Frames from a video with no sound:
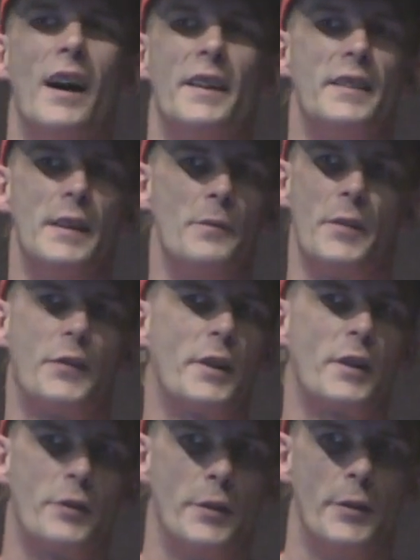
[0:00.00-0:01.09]
IT
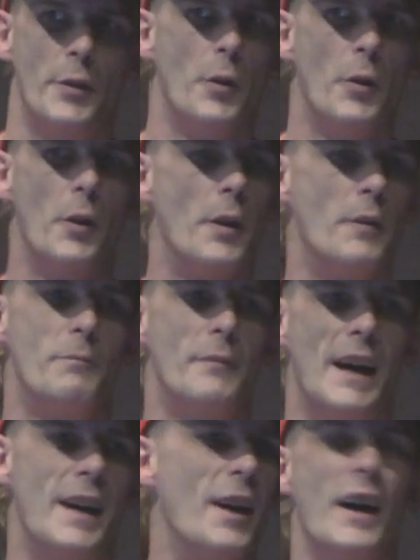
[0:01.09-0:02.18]
infrastructure or
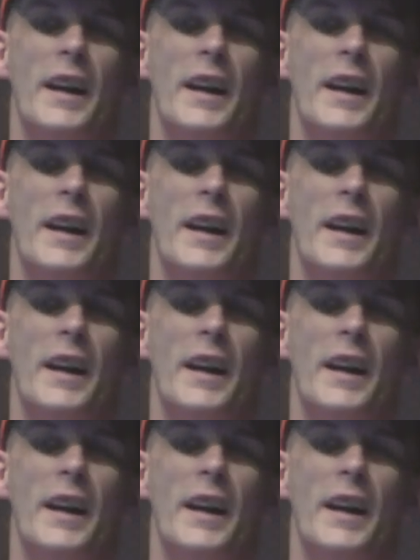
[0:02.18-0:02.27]
uh,